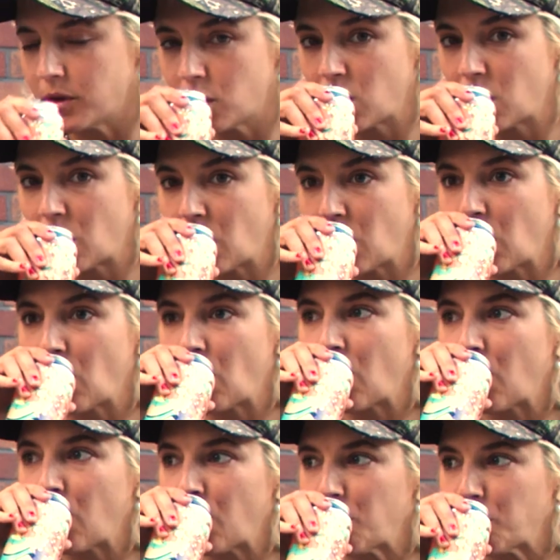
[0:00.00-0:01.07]
be honest,
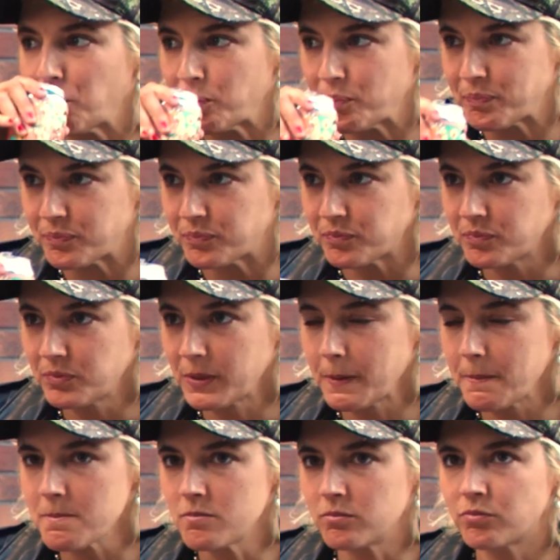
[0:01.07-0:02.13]
Carnival Brewery sent me them
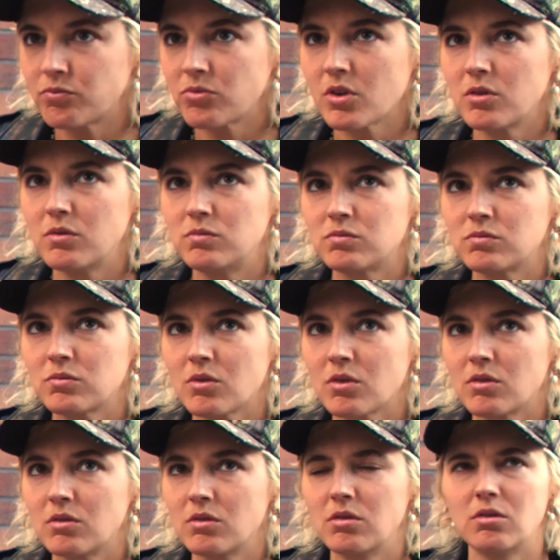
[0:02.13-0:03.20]
maybe a week ago.
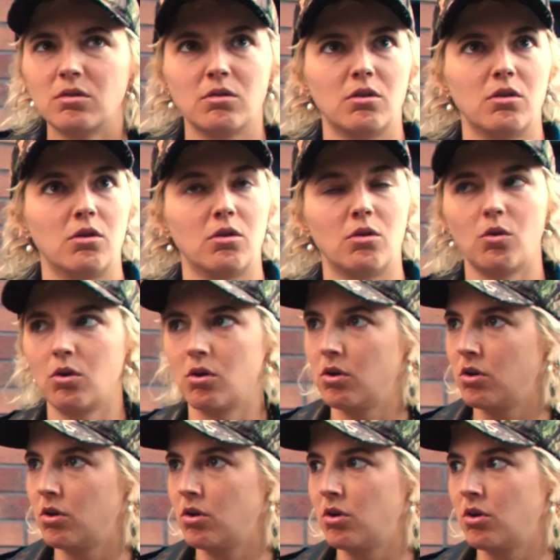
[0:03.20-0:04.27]
I haven't
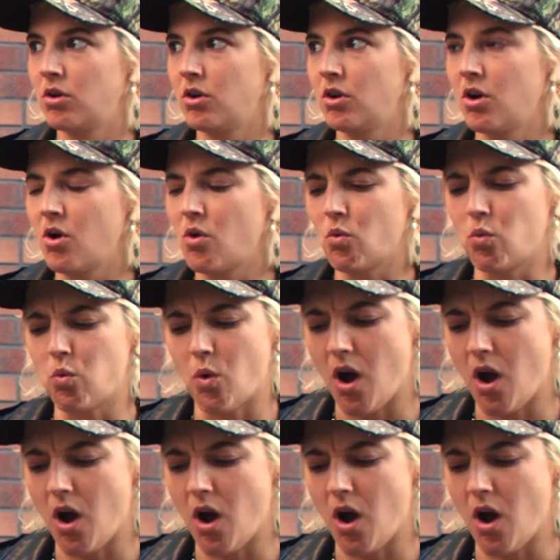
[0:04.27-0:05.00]
tried them myself yet. So.